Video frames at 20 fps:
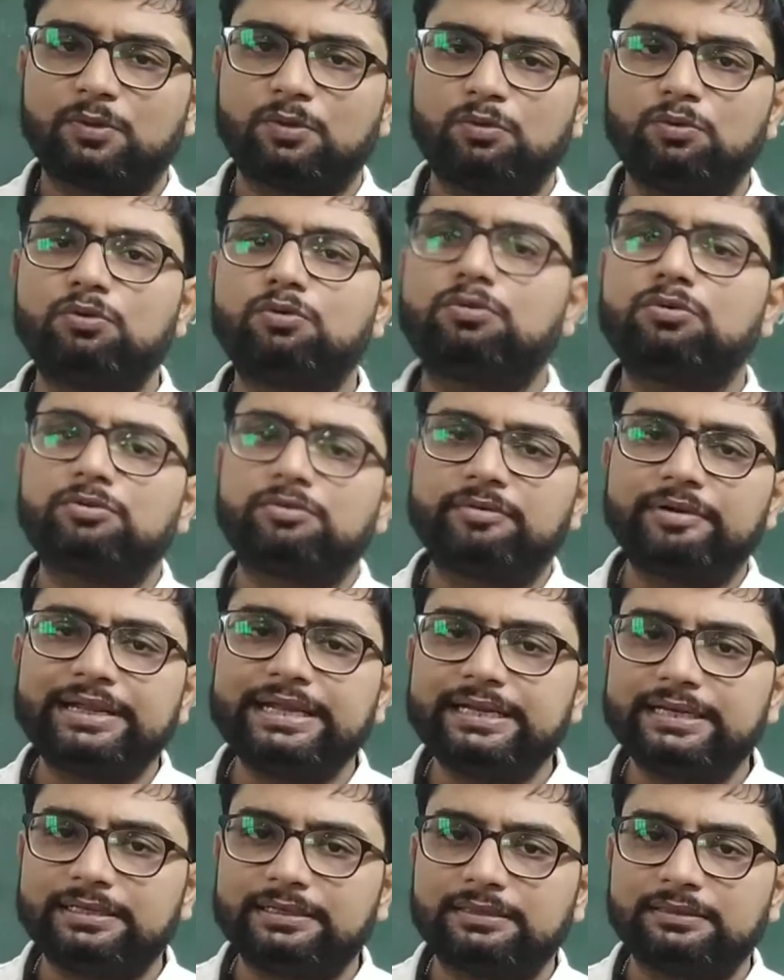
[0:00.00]
who could
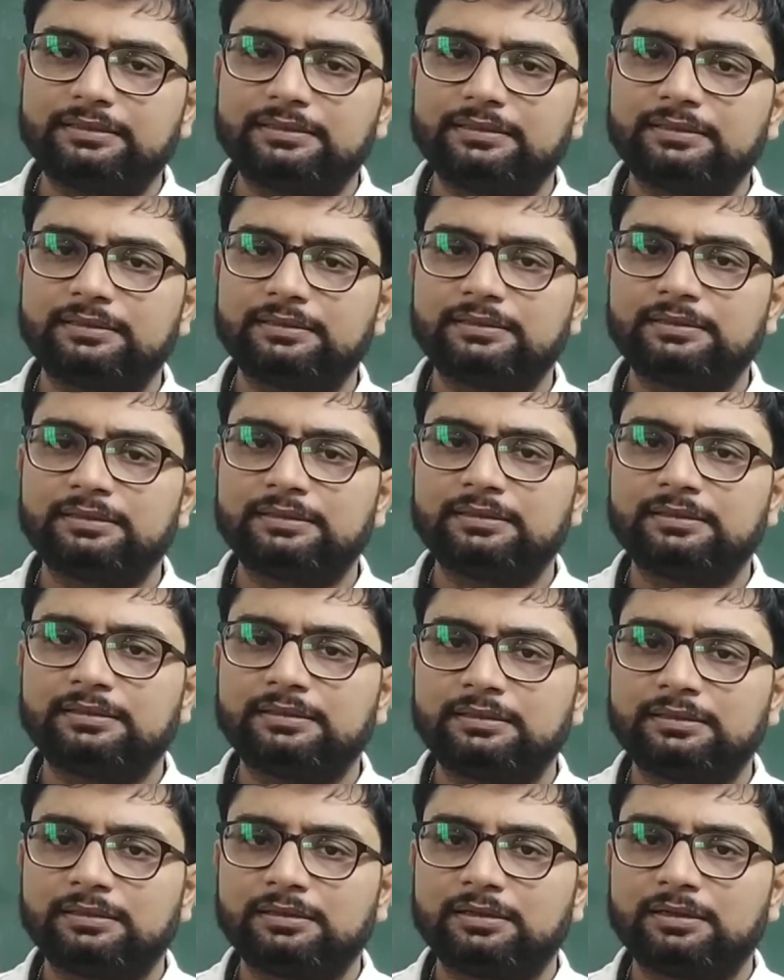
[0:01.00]
read,
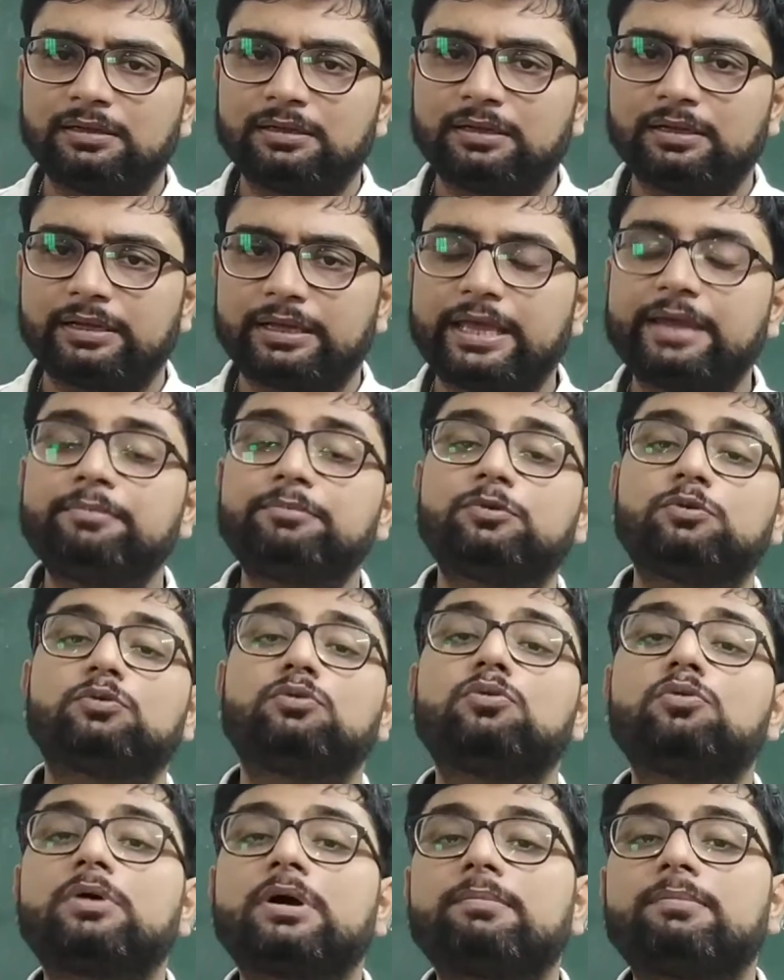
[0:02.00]
came to
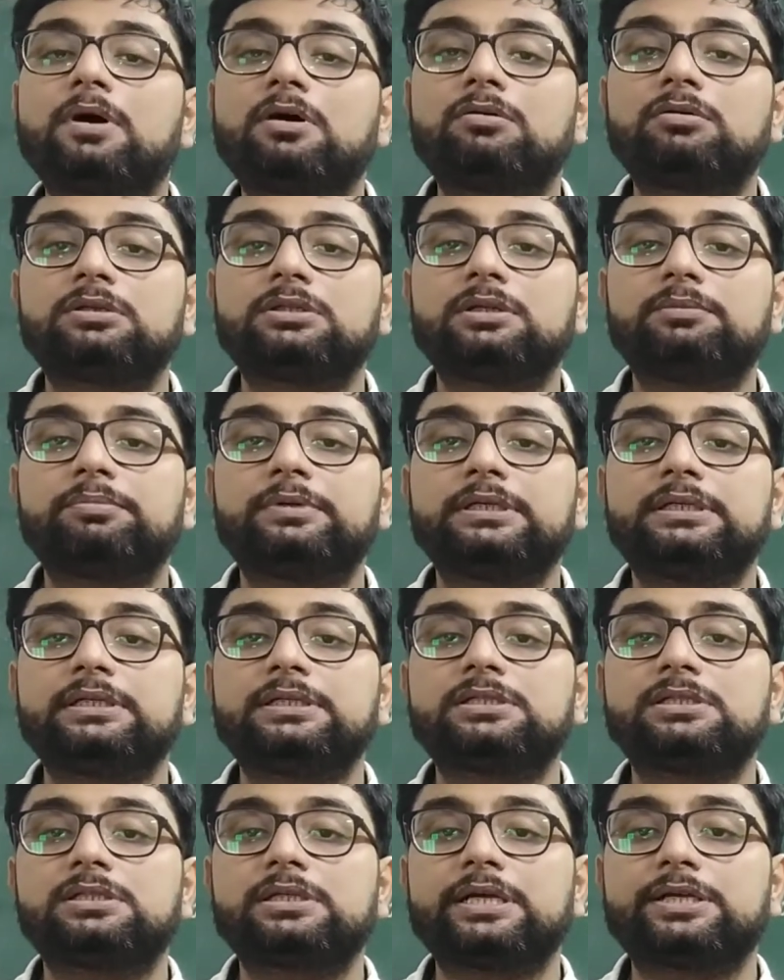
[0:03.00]
know about the
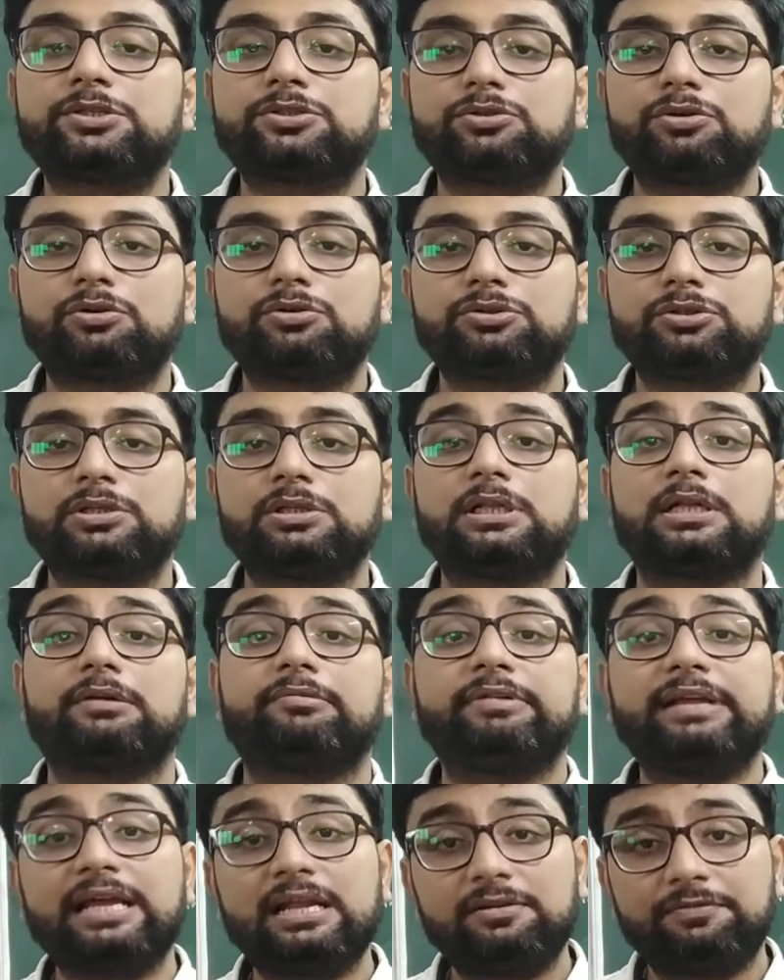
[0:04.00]
British extortion, the
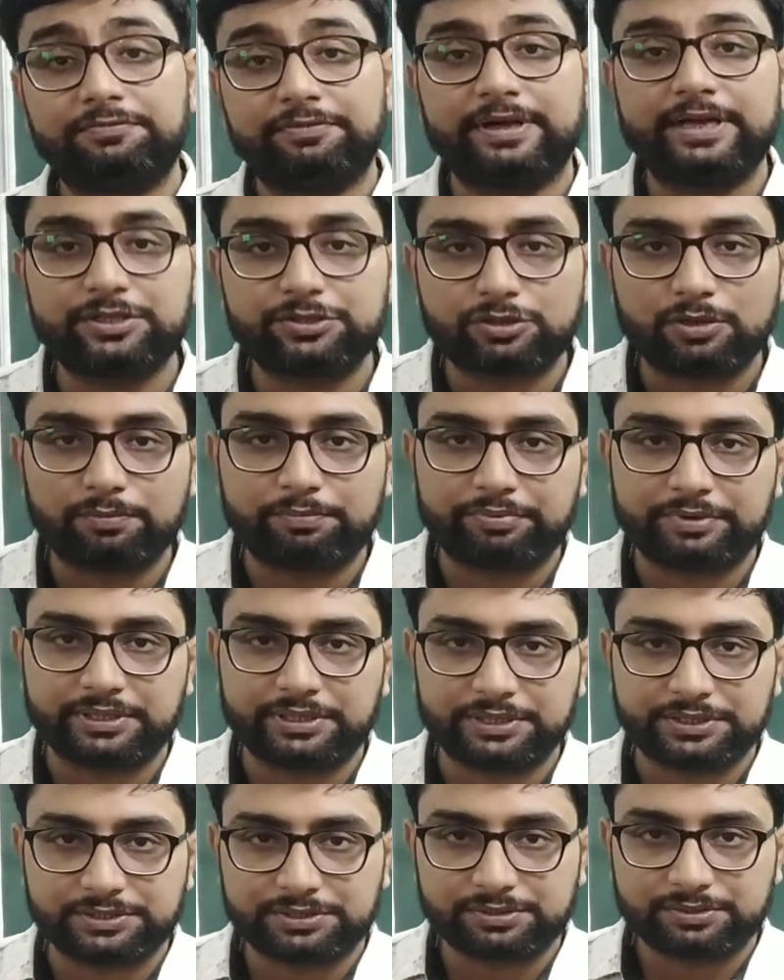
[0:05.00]
real face of
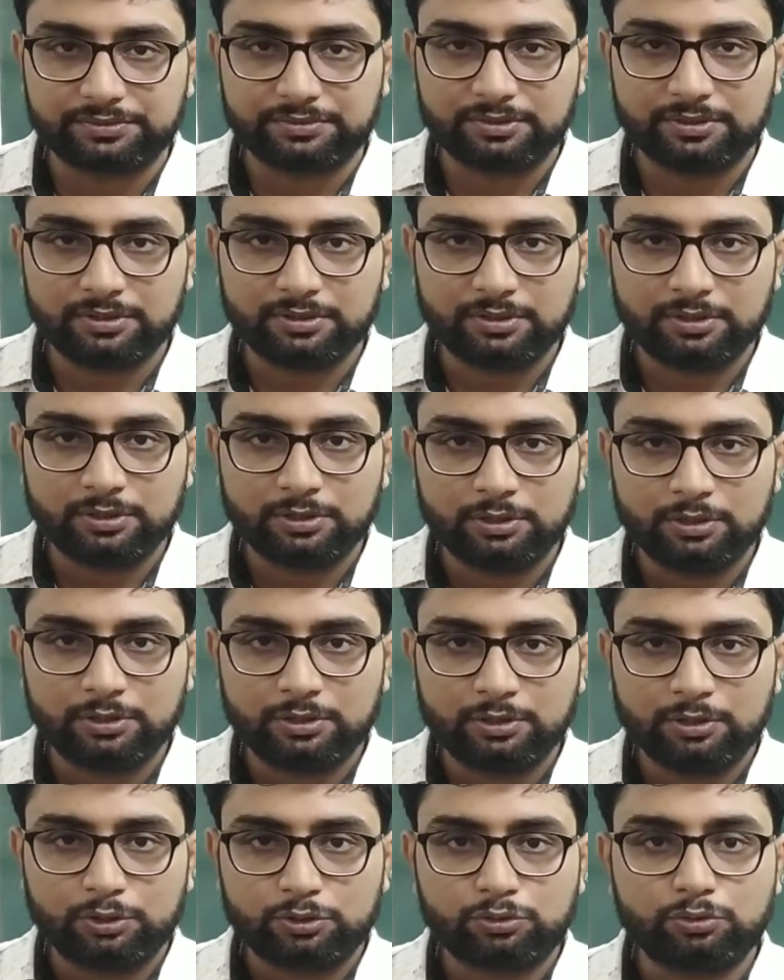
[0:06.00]
British.
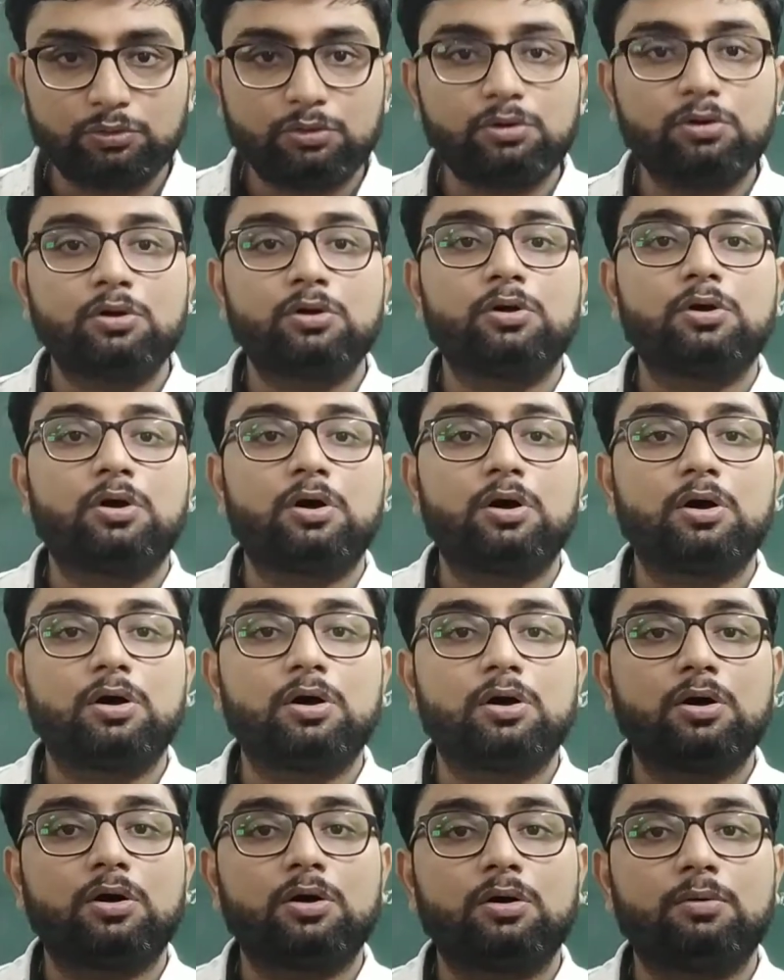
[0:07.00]
So,
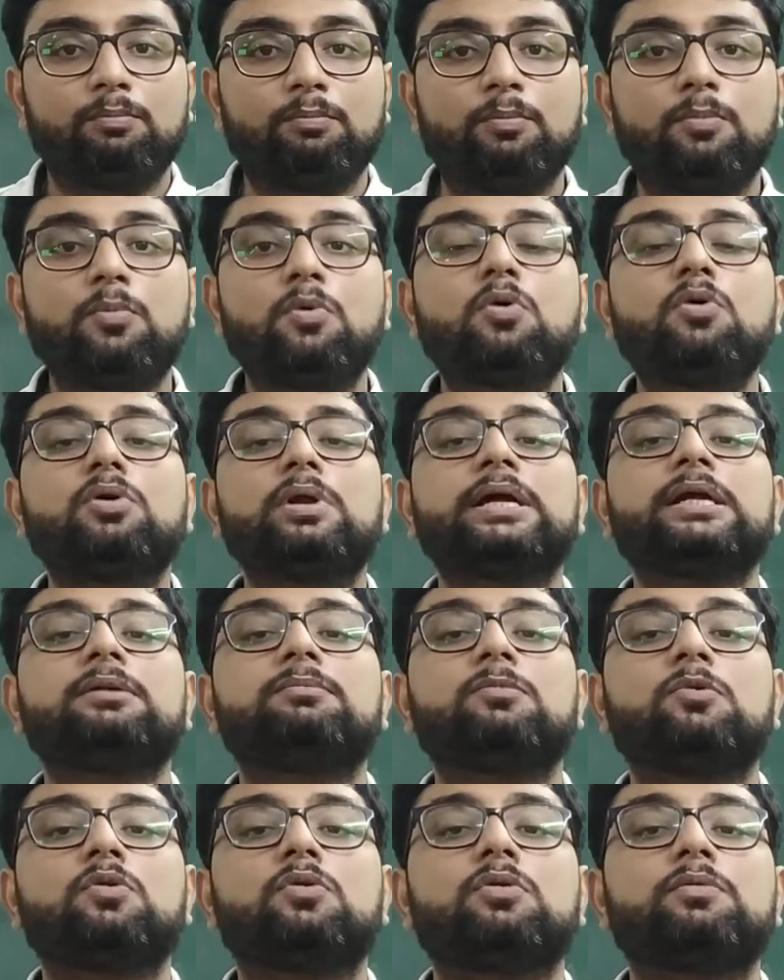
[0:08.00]
more
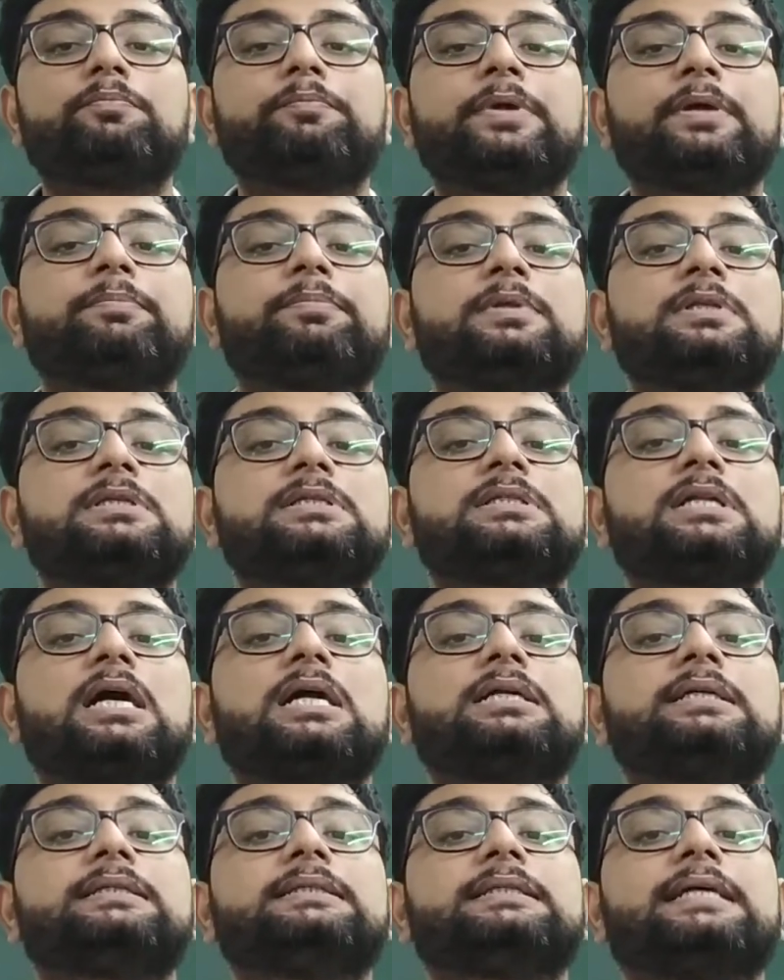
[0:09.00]
and more people
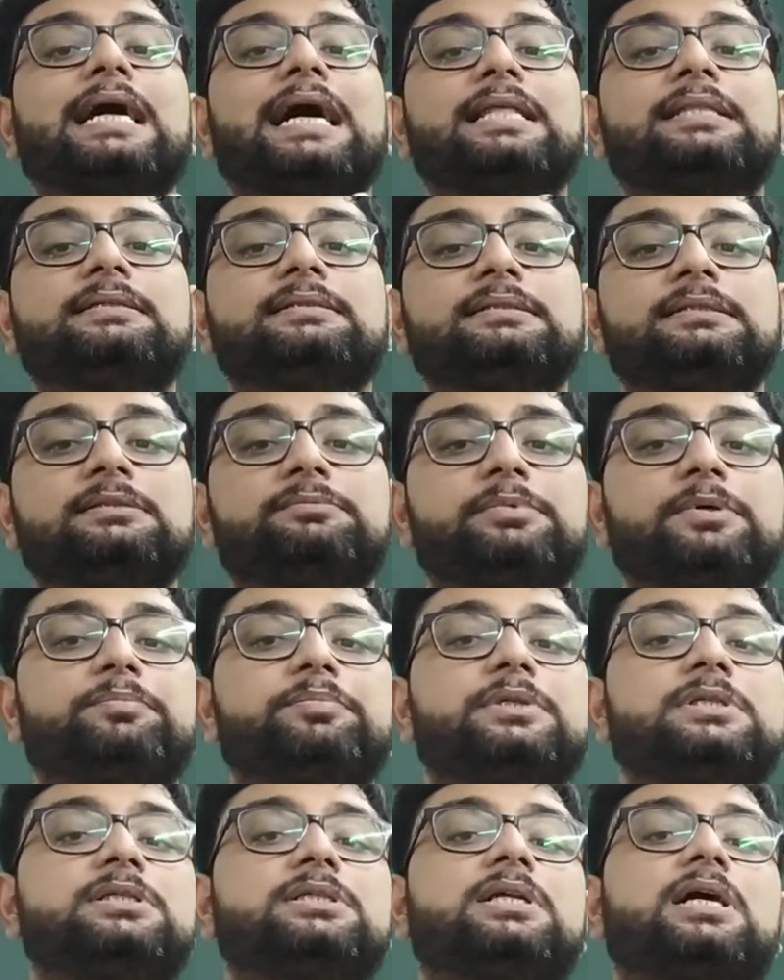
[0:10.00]
started gathering,
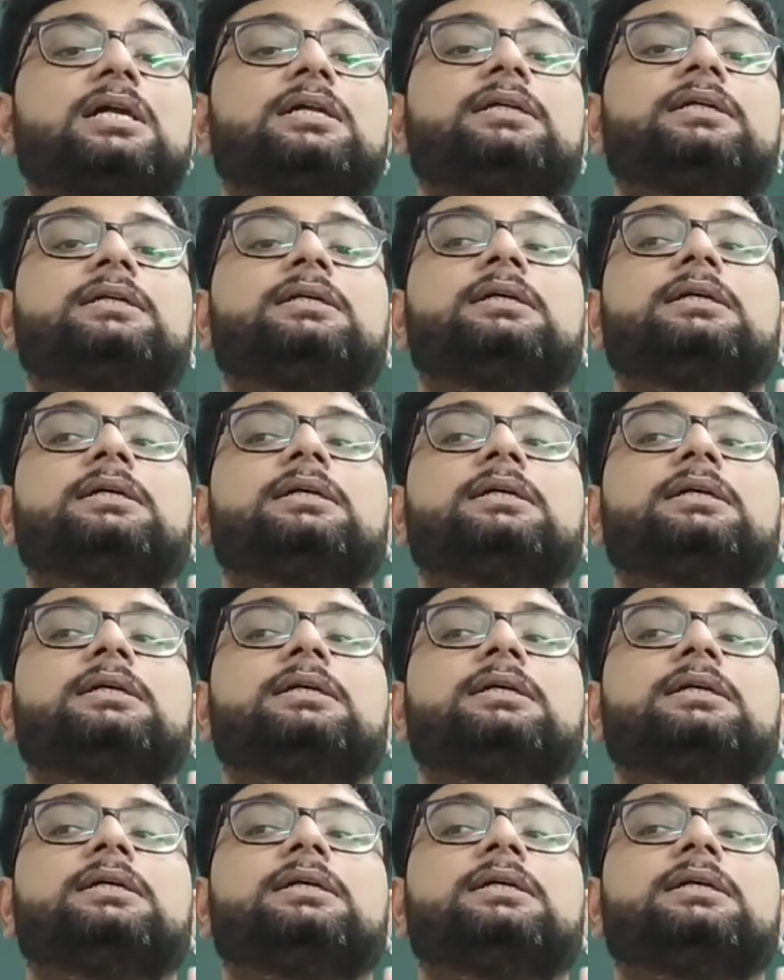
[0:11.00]
people started